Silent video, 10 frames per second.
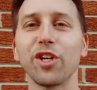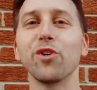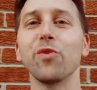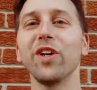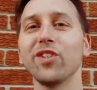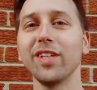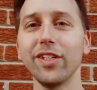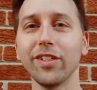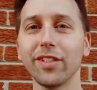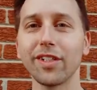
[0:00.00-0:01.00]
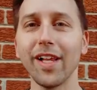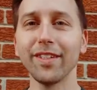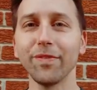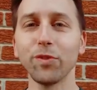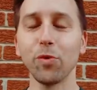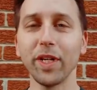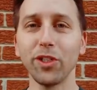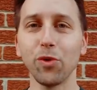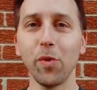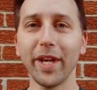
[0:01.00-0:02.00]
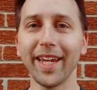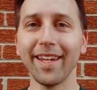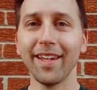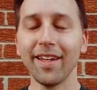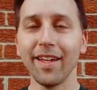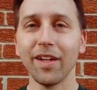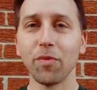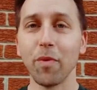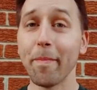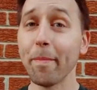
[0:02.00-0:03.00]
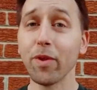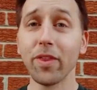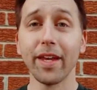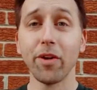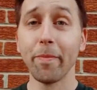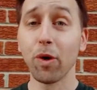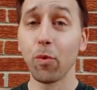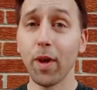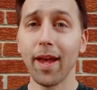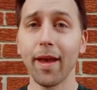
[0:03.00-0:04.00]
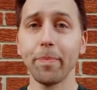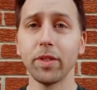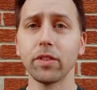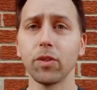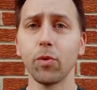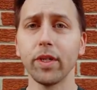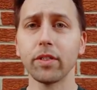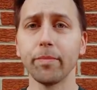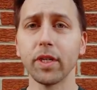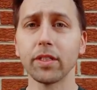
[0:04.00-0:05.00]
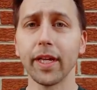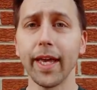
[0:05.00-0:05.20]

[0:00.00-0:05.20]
Congratulations, class of 2020. Remember that no matter what happens in the weeks and months